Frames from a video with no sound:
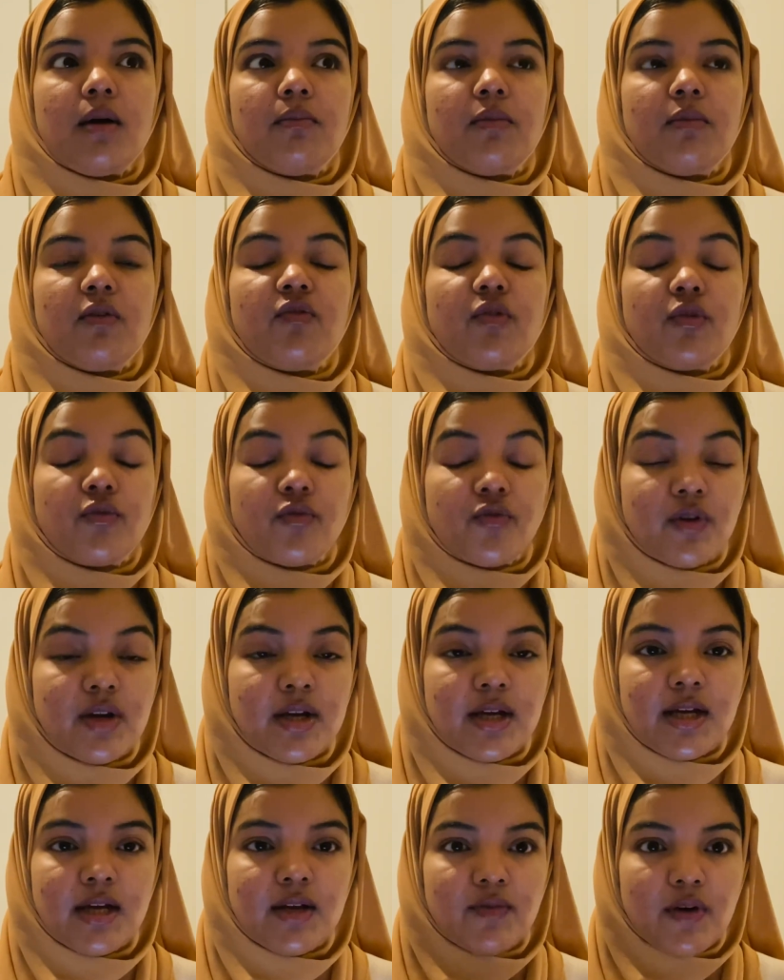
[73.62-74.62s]
for
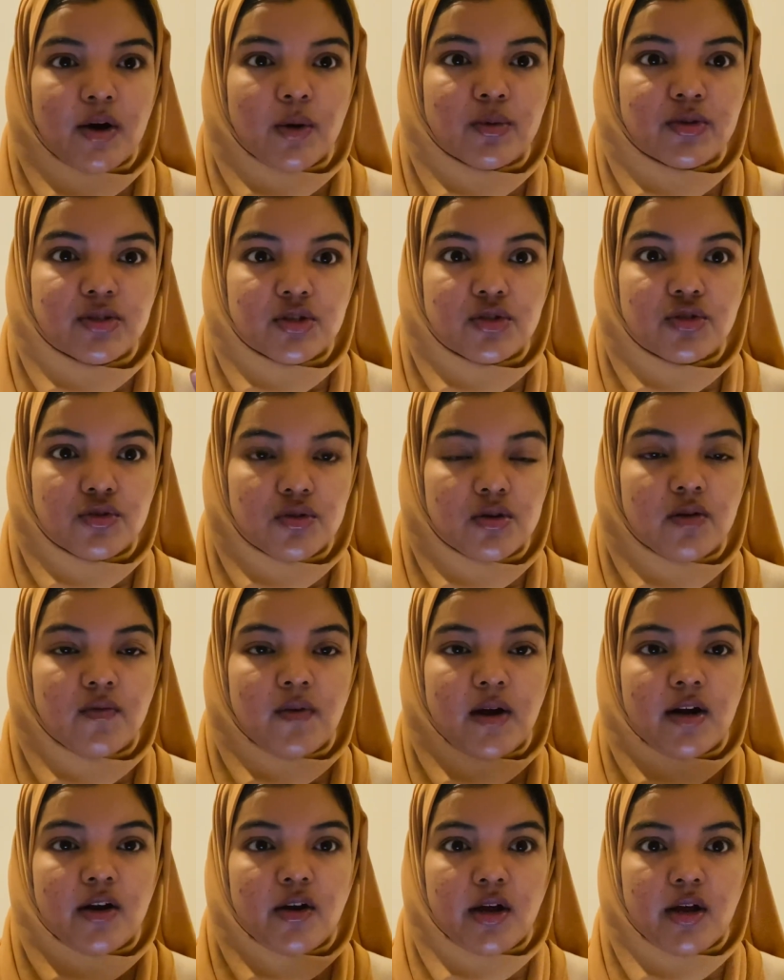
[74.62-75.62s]
free, if I was a student
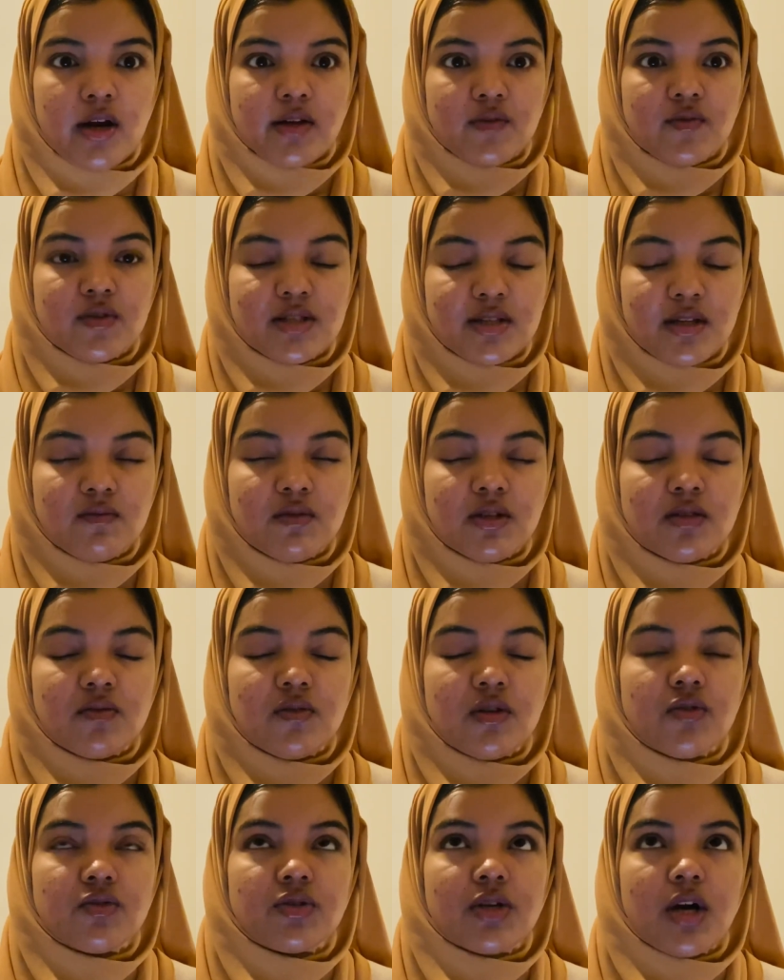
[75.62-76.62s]
right now and I received these
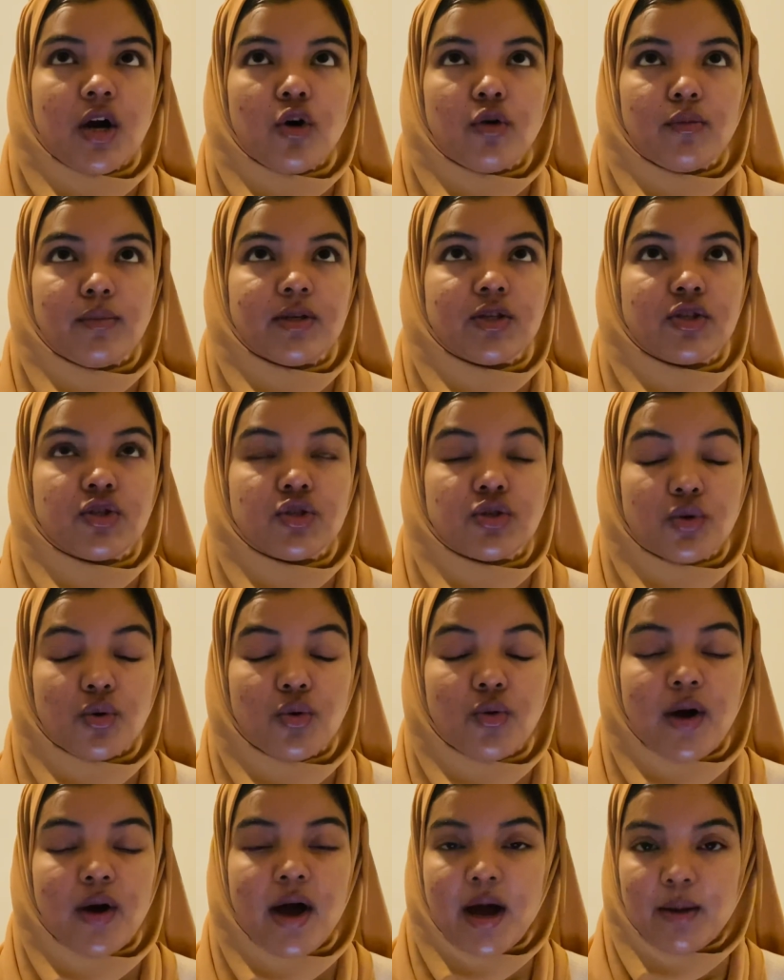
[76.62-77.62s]
videos, I will be
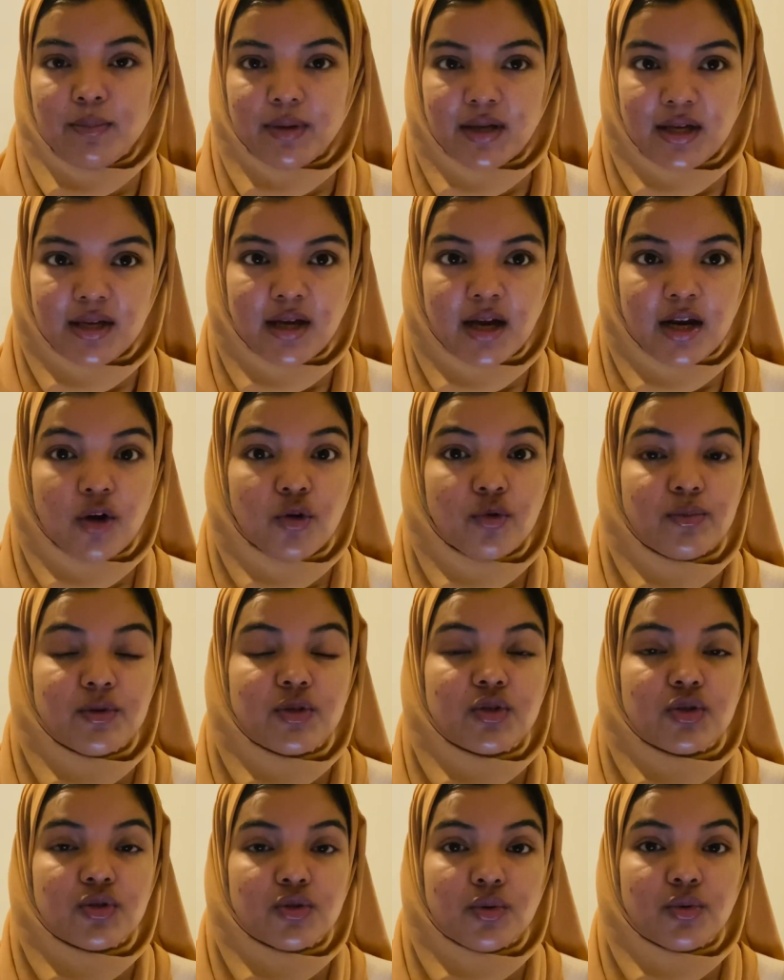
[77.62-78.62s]
so happy and I will be
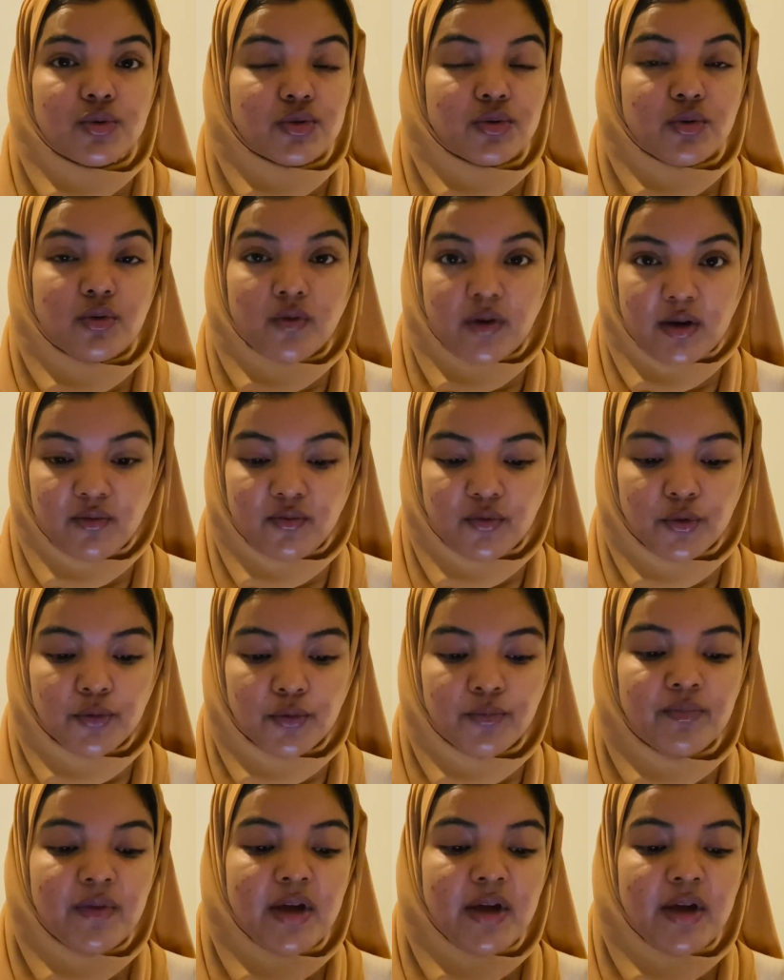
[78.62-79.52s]
so grateful.